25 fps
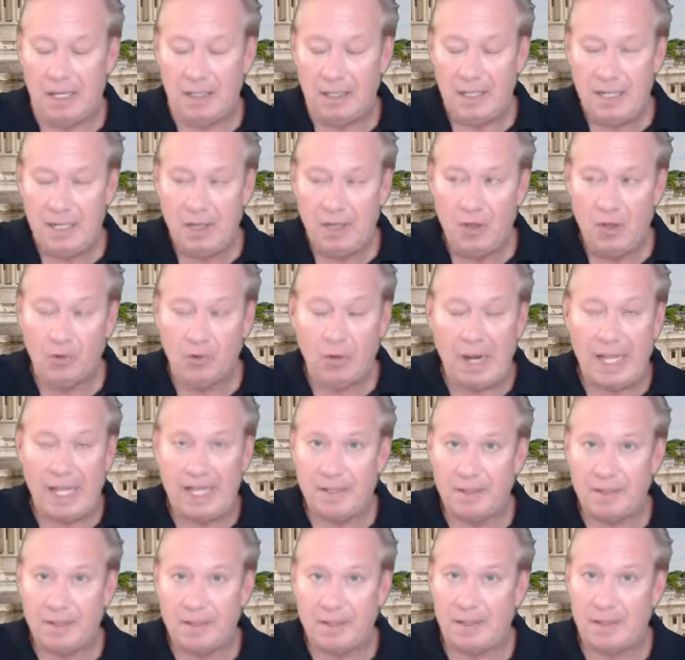in the
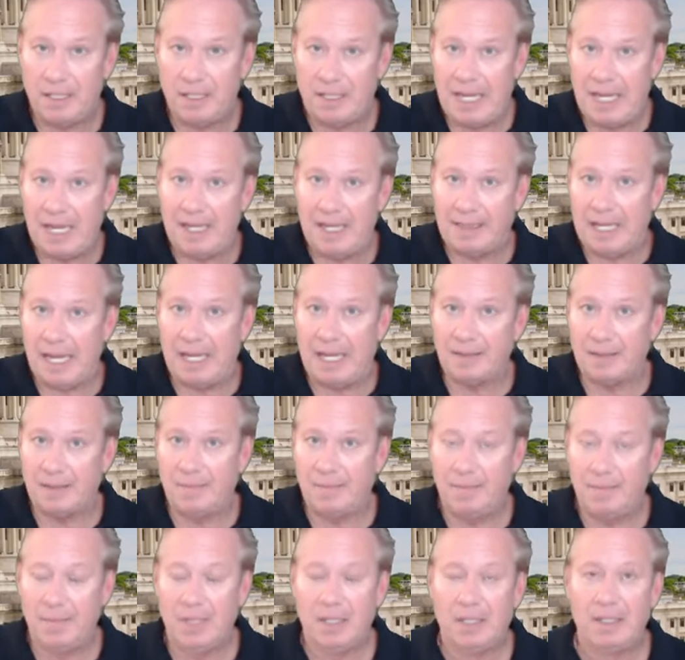race to take that
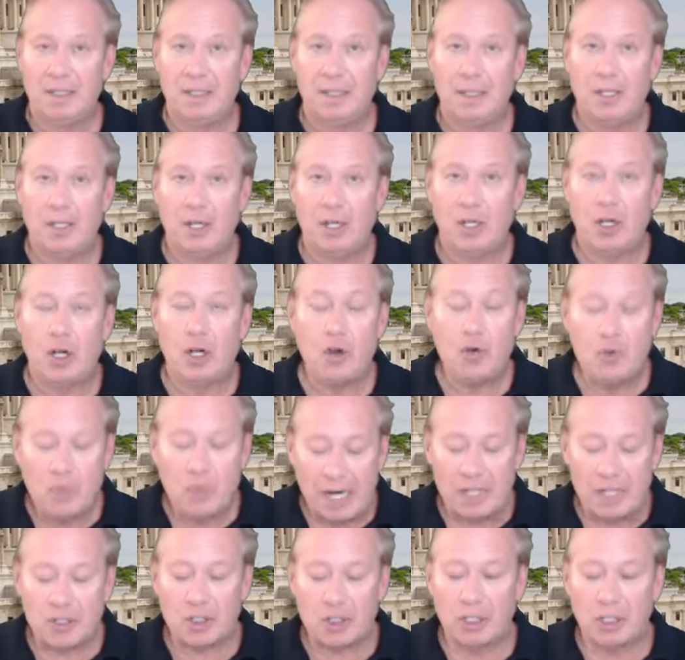
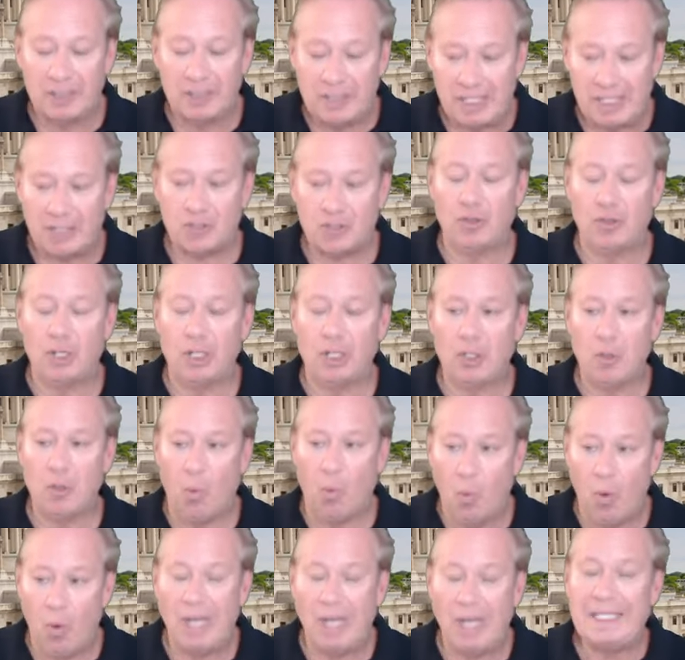congressional district,
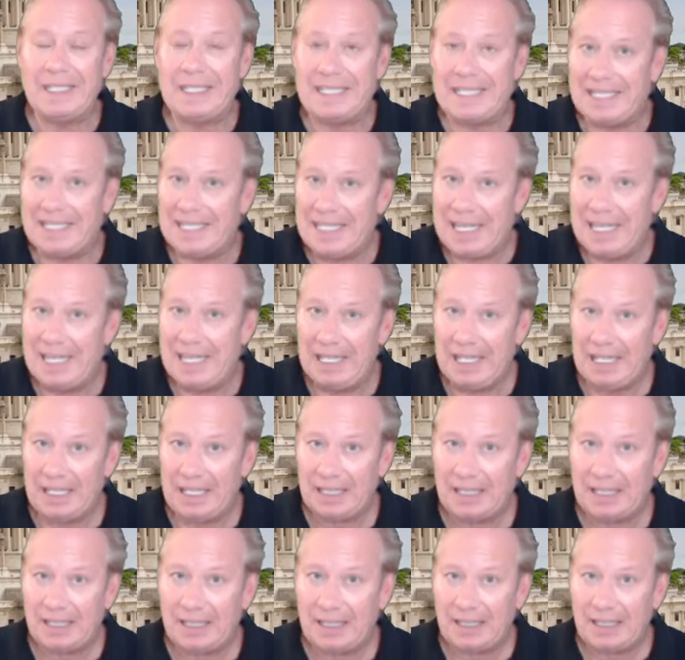one seat
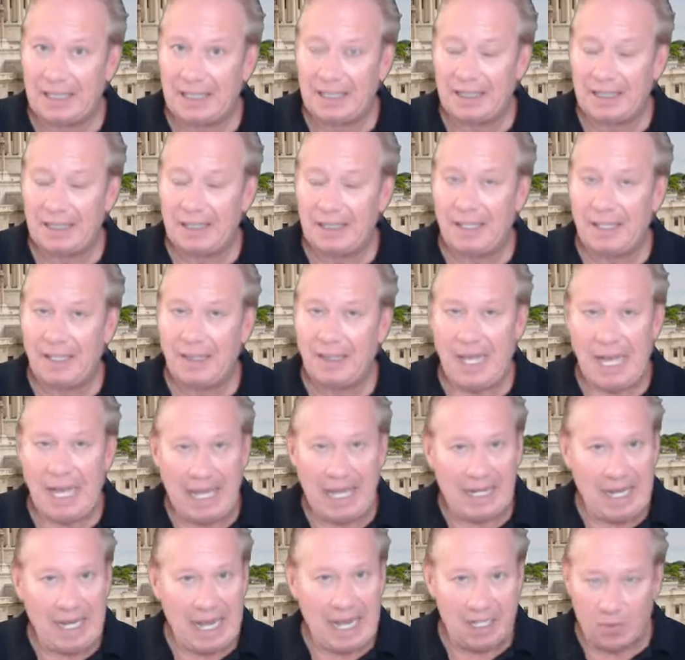
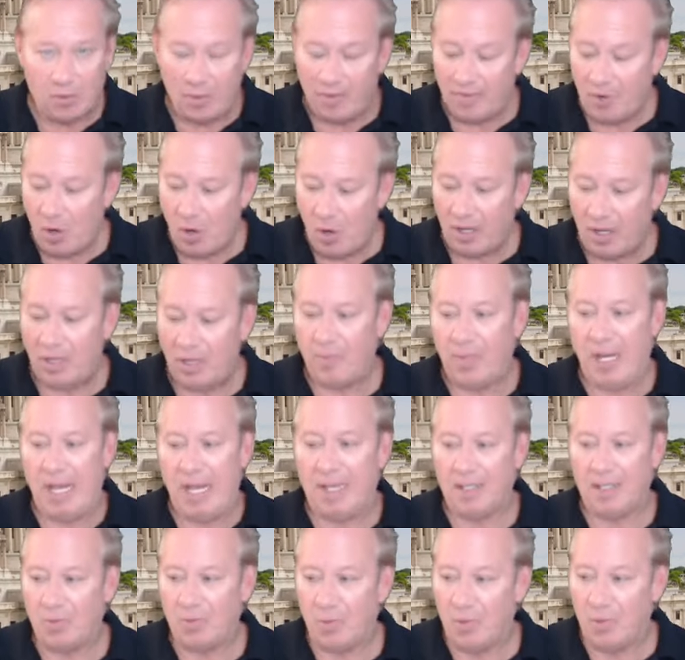that, as we've gone in the
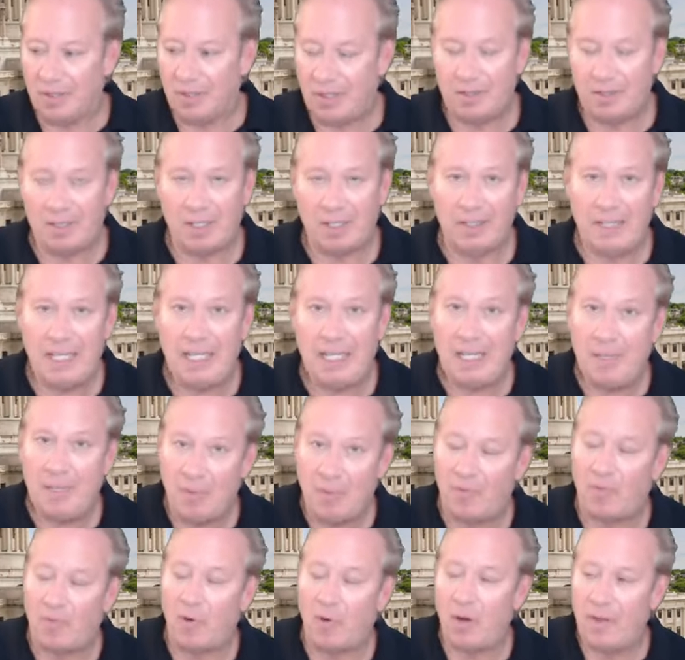past, was
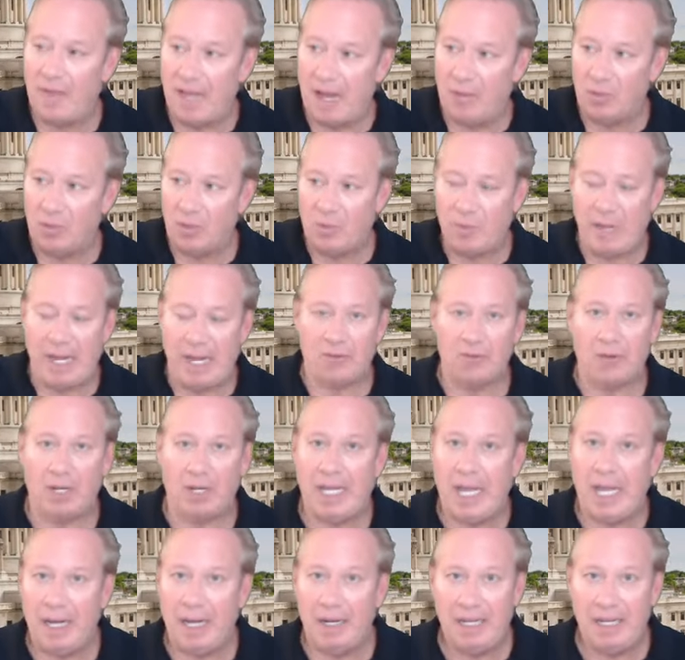Cicilline. Before that was
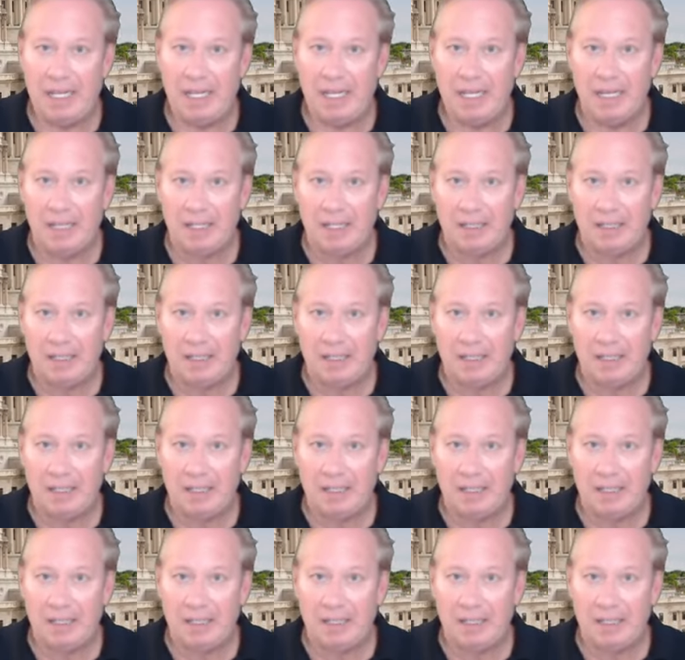Patrick Kennedy.